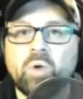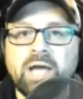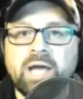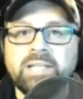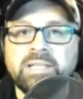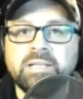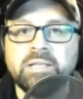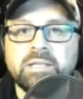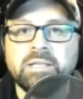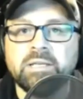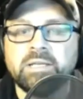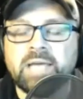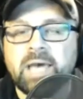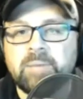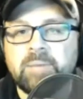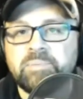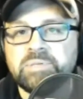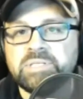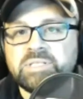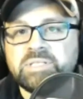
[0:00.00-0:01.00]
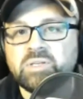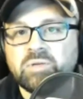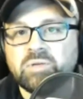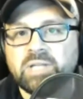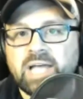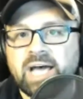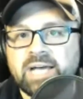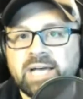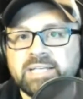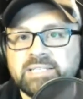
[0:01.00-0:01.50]
I did an episode
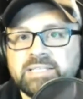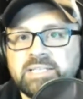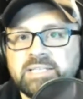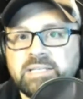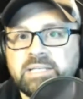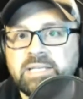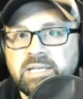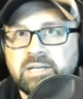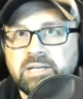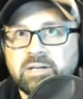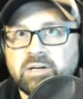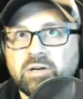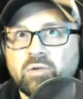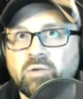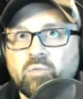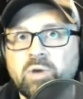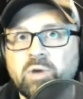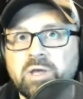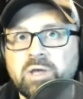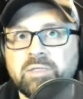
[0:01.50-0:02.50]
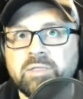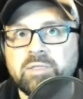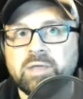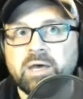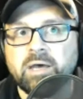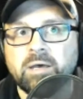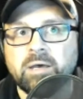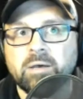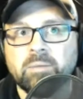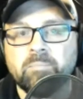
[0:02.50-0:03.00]
last year with
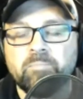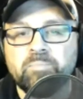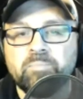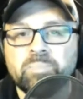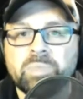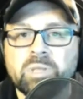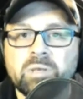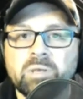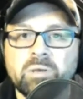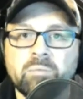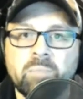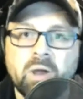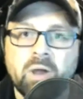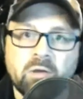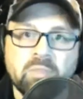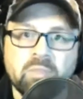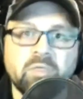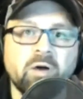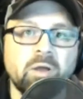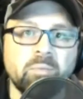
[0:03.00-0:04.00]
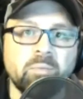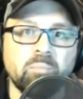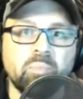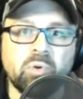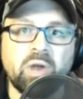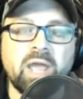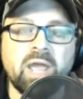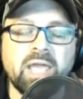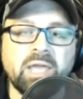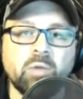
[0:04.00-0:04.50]
Marathon
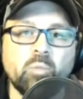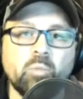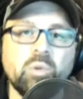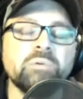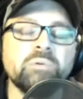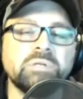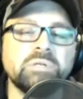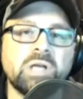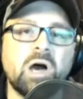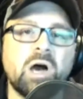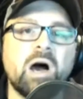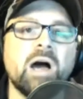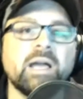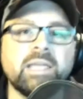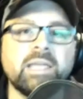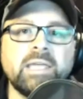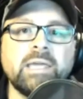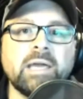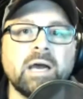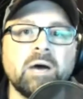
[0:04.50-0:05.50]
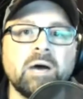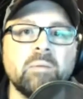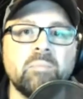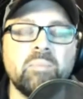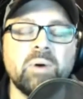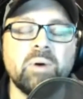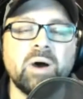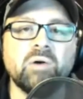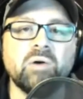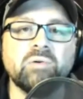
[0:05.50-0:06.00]
Brake, and we were talking
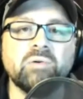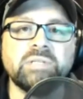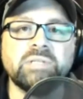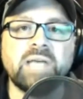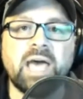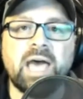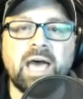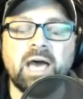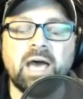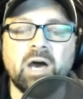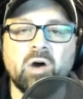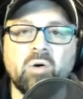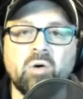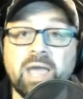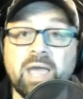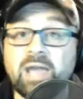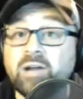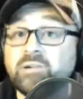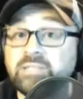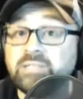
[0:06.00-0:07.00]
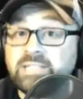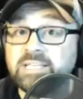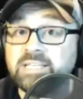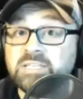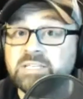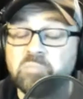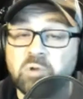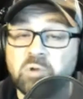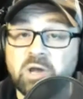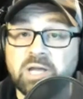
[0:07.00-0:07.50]
about how air
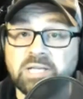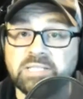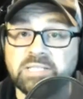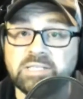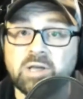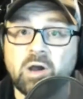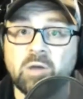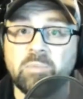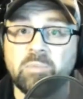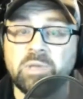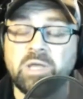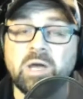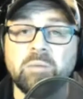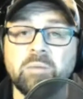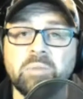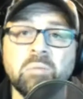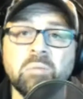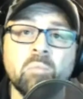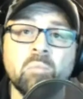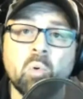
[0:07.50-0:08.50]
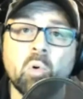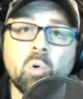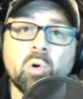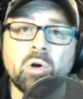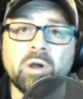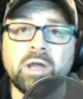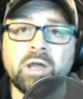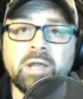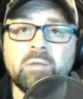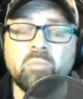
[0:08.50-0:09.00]
disc brakes are becoming
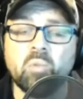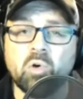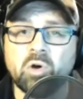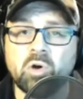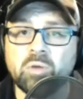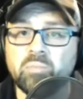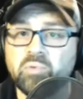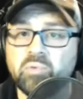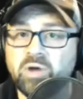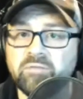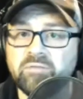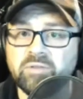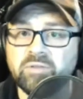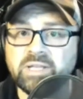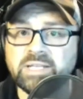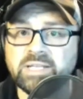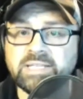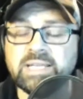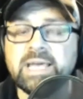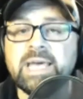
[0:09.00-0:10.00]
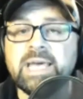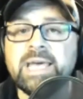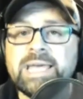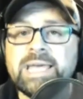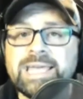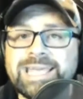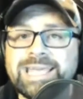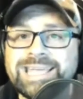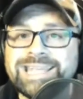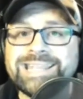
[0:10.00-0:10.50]
more and more prevalent
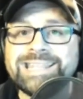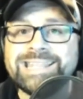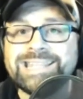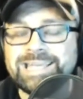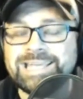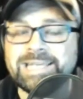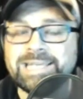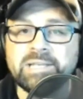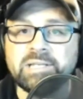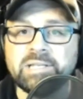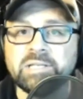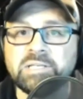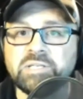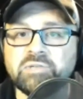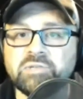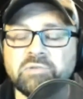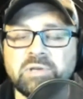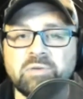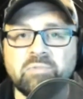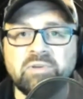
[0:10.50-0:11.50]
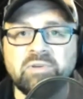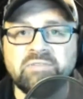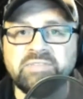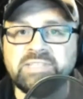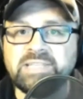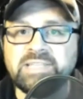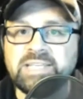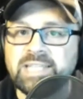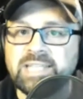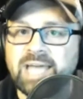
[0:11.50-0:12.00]
in the industry. We've
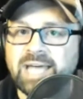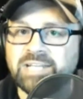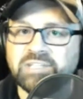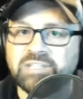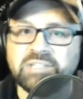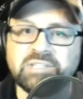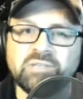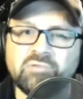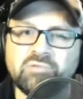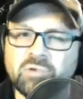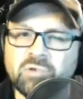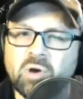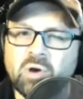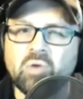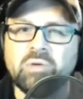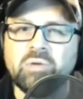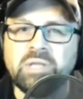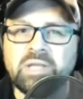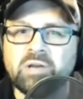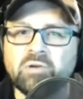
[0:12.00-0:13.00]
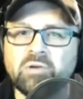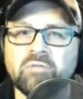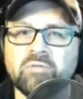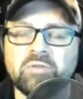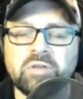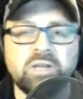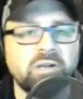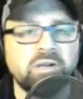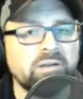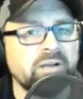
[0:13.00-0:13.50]
seen that just grow year
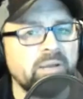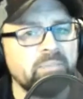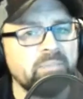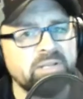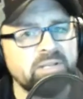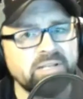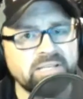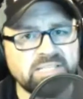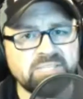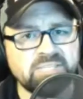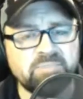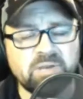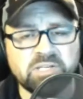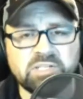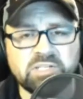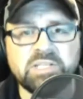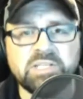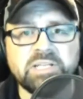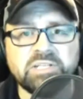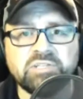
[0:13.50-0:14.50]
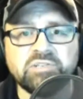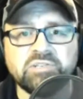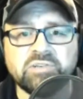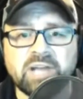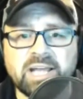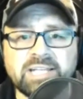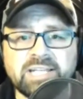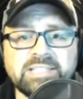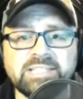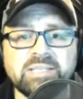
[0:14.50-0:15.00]
over year. I mean, especially in
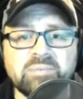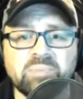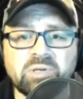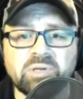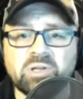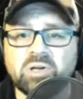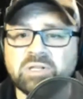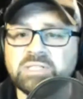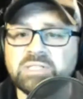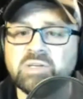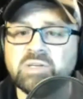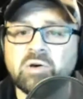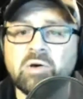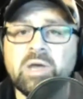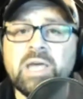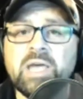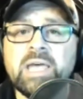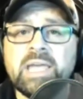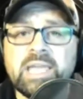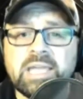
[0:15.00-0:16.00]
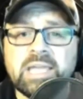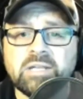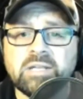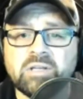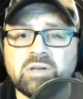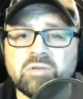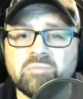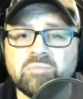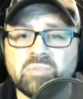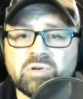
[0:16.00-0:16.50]
transit, but also in
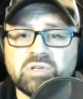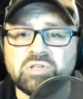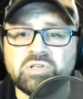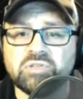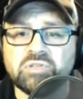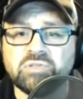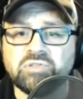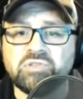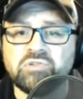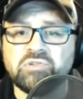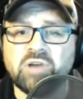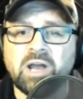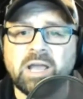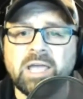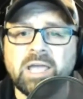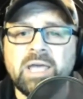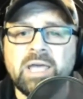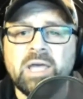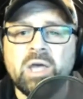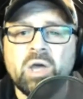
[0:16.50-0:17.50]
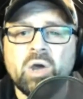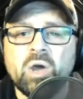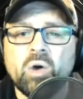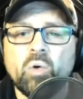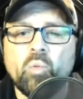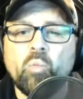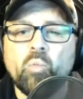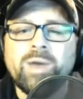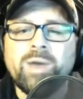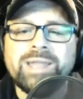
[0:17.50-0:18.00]
commercial truck.
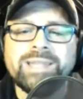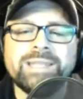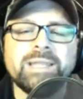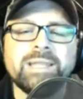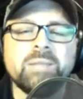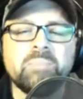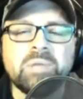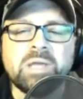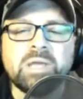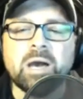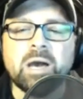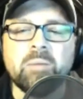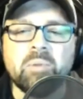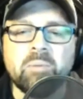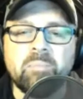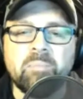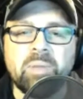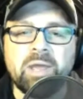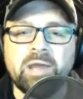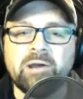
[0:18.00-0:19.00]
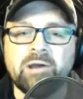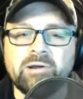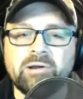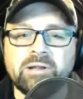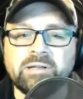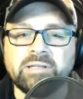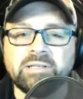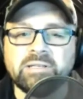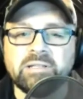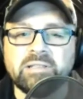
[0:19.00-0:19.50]
When did it become
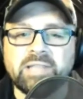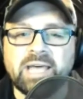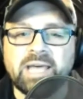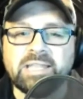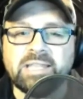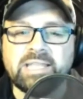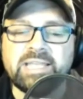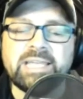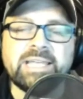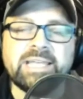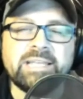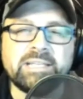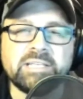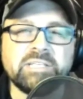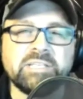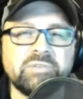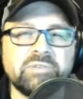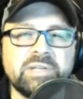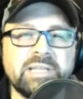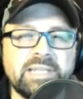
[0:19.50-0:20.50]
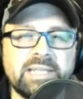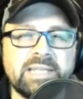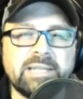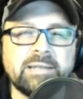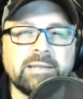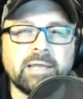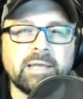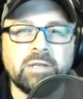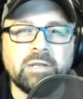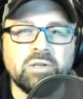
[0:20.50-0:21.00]
apparent that the industry
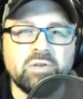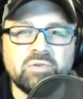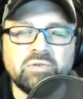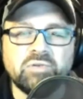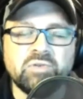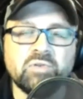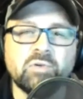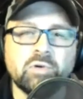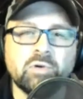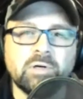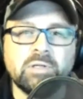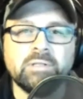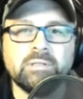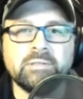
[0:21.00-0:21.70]
needed a new tool?